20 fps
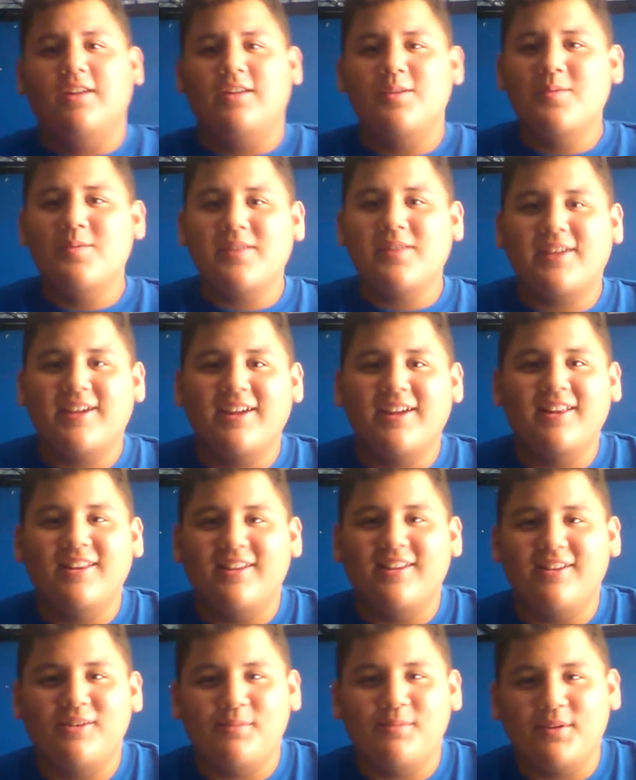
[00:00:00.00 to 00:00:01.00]
You want to kill a
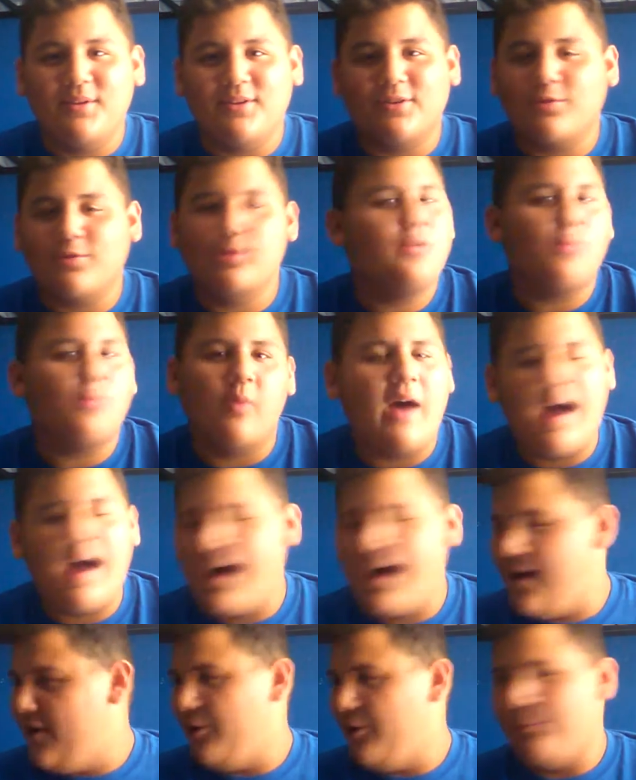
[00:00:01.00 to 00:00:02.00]
little middle school?
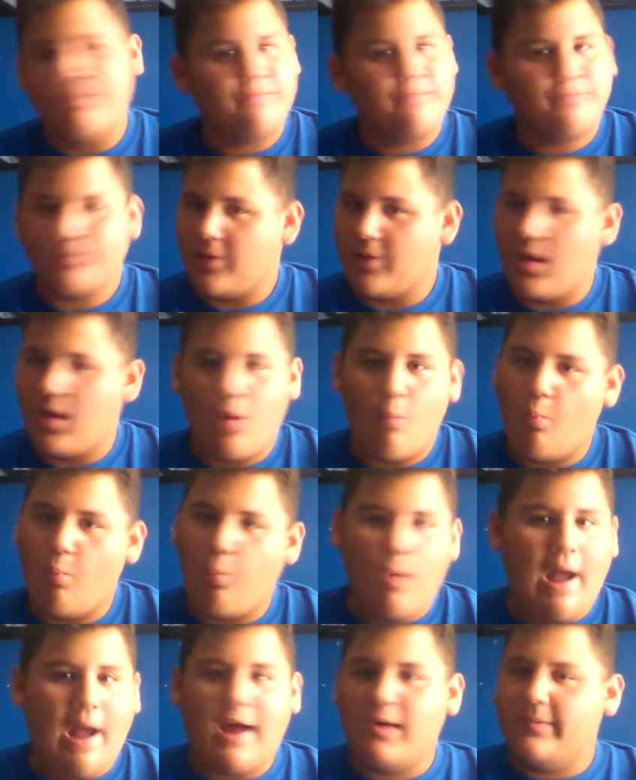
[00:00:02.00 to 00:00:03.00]
Wow.
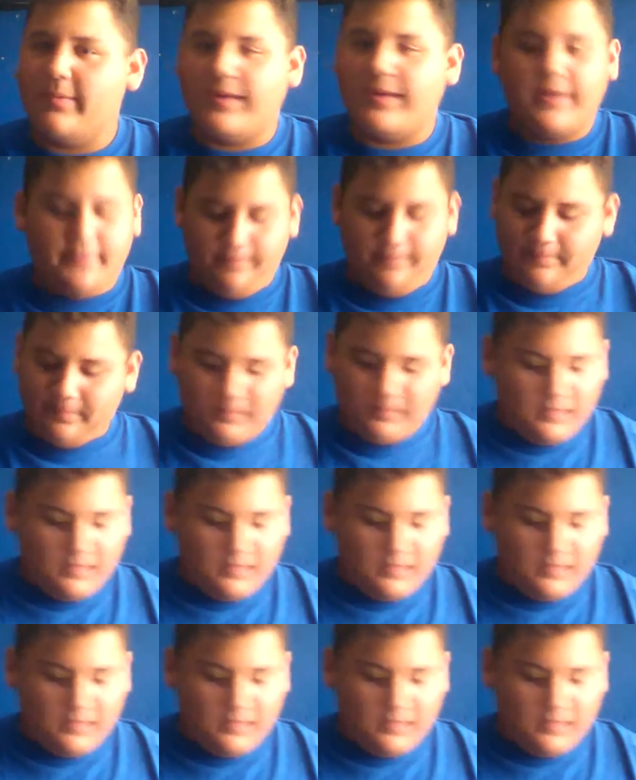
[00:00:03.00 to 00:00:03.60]
Wow, man.